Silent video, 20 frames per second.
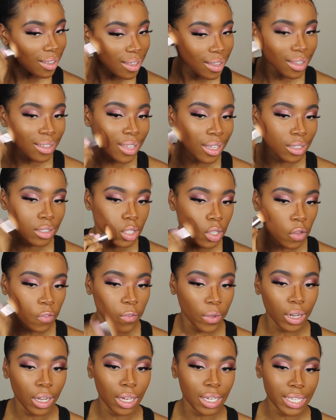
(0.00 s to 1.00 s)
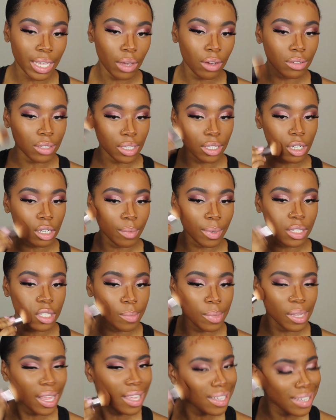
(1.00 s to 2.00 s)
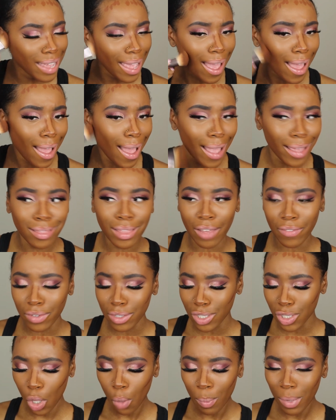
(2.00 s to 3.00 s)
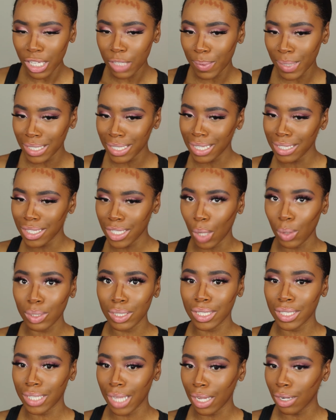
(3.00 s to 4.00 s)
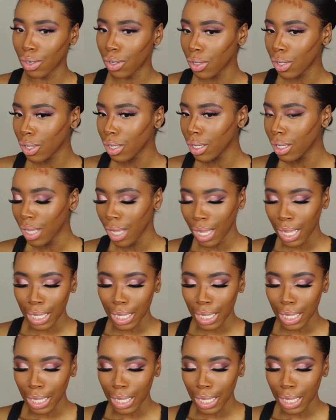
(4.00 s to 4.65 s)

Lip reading: And that's so funny, because I was literally about to be like, yeah, I love it so much because it's so subtle.